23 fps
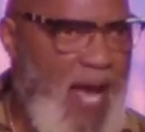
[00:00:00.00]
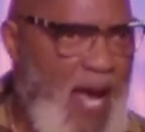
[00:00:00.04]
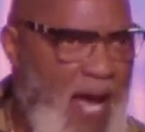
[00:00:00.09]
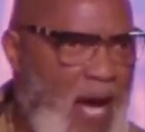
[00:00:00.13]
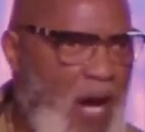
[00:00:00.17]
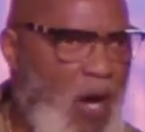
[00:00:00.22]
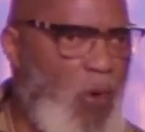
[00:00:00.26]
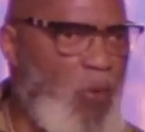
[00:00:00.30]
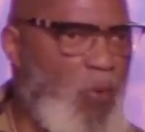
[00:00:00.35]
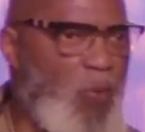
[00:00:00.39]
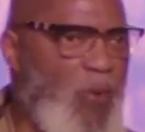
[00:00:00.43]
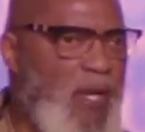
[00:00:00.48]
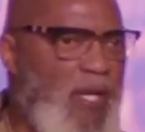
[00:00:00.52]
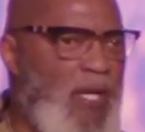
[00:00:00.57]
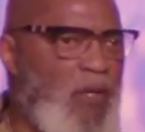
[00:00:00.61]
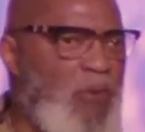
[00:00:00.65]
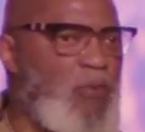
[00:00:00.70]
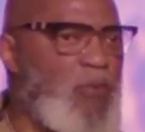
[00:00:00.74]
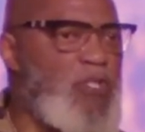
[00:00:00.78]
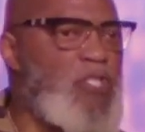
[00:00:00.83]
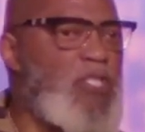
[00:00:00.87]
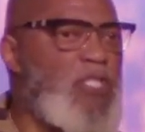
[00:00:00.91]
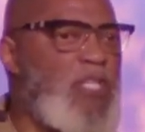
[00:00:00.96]
now we
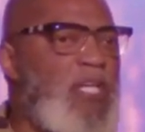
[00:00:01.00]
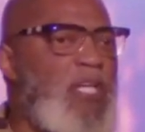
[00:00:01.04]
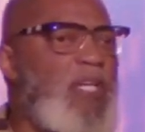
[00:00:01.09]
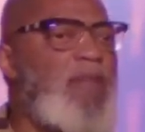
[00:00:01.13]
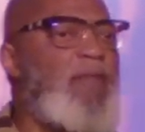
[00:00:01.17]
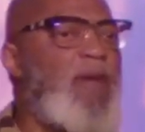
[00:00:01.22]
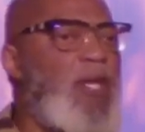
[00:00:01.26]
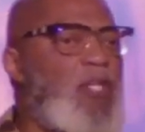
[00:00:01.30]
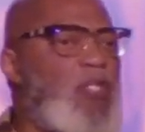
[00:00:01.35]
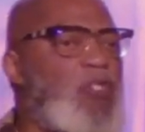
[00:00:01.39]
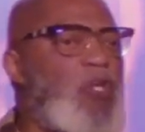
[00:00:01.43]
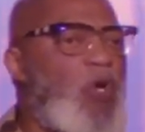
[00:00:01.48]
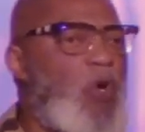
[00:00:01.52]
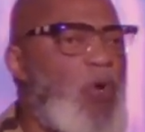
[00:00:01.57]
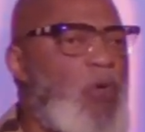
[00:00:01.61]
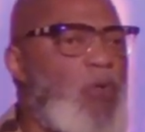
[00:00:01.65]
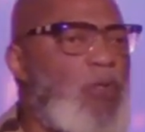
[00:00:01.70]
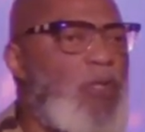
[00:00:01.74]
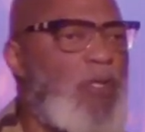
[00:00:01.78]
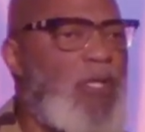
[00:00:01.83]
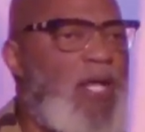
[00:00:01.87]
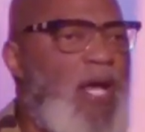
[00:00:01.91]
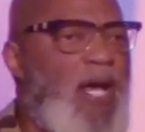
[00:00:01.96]
can receive
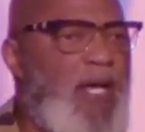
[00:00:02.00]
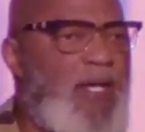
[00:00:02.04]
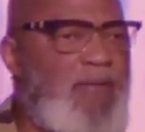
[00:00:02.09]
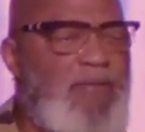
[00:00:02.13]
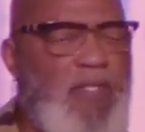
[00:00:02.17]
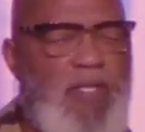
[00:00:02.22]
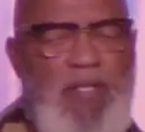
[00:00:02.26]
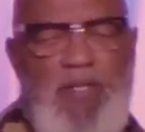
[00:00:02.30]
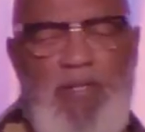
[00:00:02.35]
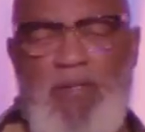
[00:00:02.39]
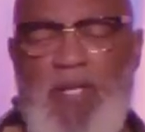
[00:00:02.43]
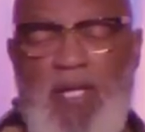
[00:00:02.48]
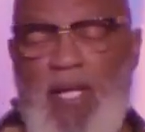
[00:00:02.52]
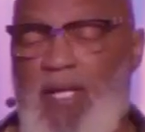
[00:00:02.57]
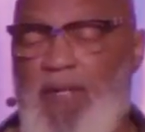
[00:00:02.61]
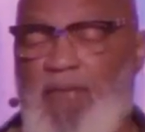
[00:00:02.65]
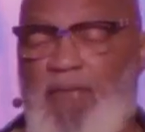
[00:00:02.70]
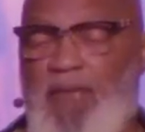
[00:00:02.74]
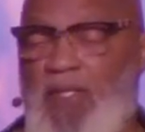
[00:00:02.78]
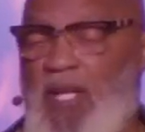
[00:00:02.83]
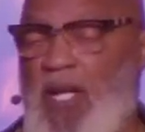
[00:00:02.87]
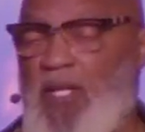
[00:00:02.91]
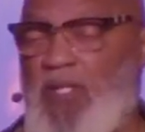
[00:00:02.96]
eternal
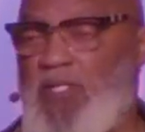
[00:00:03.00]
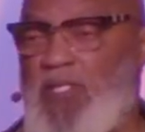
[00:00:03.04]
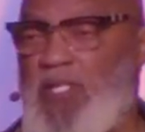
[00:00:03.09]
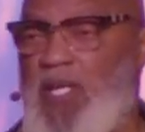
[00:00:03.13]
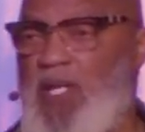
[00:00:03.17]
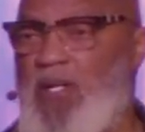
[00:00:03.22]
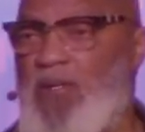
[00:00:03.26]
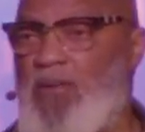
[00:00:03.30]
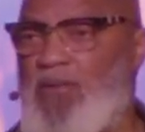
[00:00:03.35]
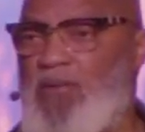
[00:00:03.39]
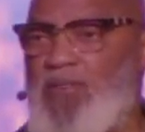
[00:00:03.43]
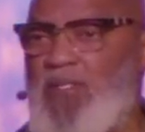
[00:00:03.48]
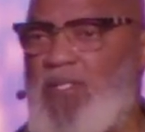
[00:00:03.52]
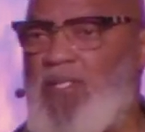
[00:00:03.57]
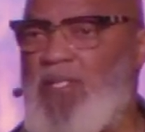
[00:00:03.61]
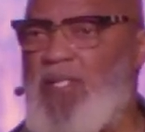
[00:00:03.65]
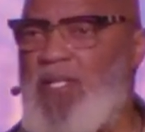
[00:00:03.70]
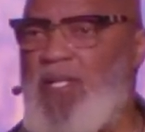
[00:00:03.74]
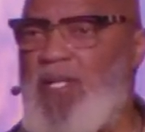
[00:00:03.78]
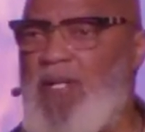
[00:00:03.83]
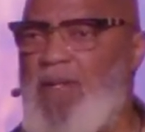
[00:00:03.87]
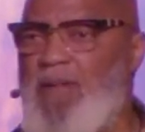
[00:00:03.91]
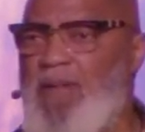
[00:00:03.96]
life in ourselves.